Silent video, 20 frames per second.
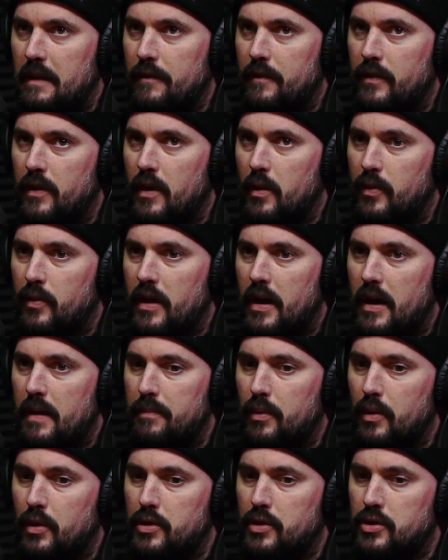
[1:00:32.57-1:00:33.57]
even though
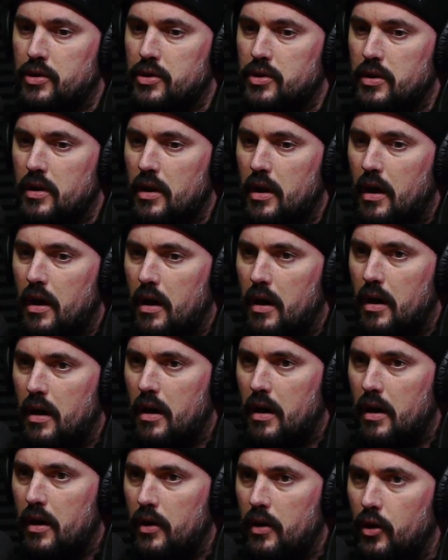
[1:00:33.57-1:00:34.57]
their books
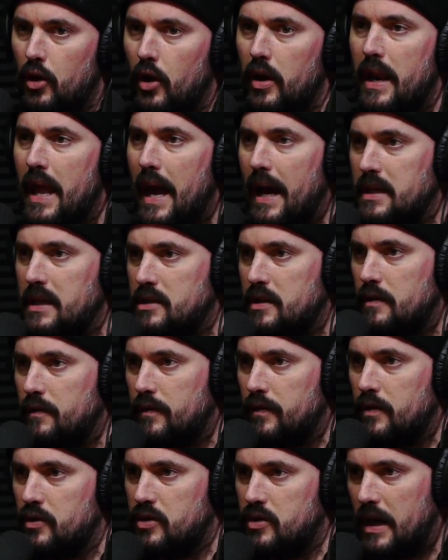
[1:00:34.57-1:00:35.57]
are not
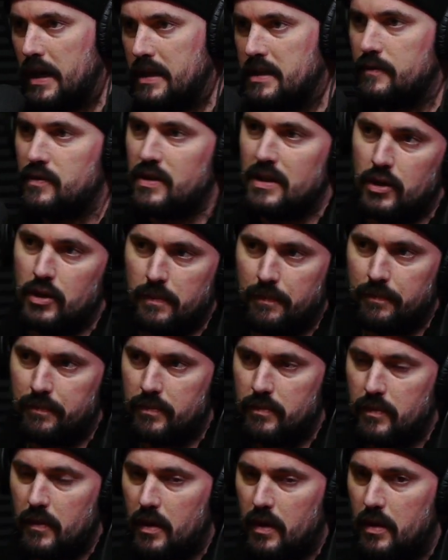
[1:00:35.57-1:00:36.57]
negative, there's negatives in them.
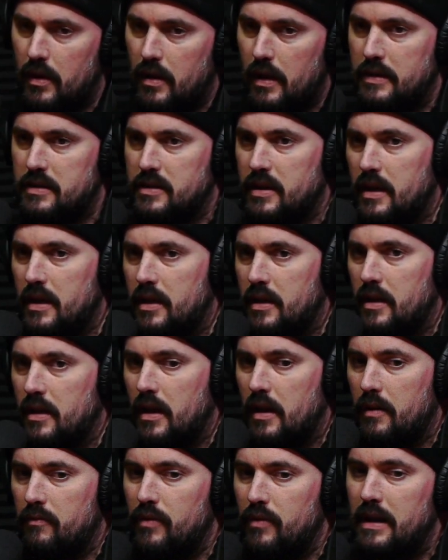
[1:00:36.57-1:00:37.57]
It's
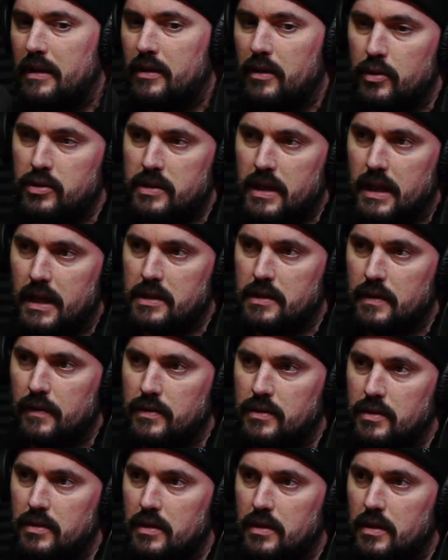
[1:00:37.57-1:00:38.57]
like I'm reading those
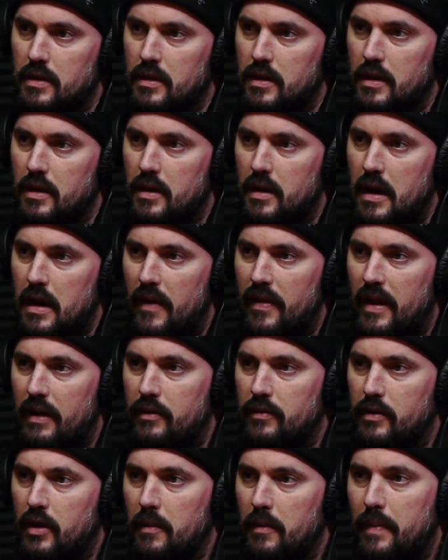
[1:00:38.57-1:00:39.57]
negatives and
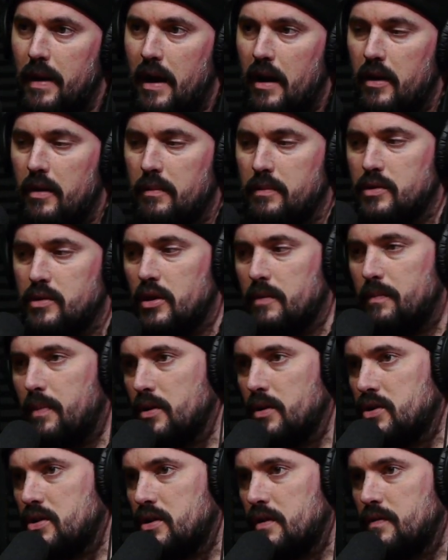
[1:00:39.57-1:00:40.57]
then comparing them to the
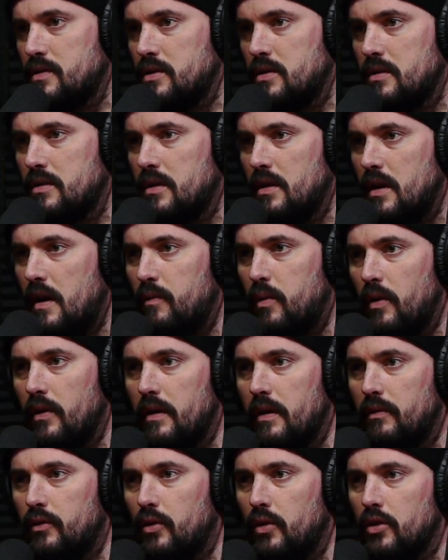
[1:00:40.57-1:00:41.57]
positives of
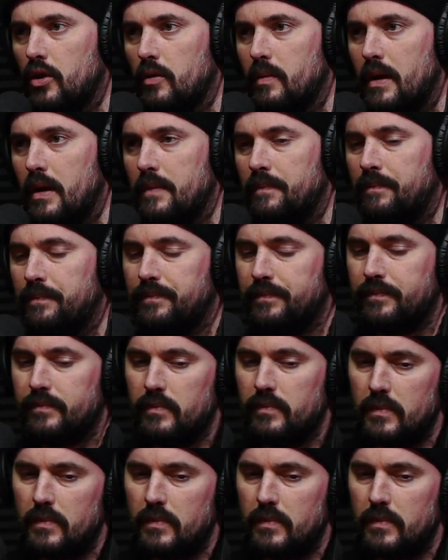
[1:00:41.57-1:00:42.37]
what they've done. You know what I mean?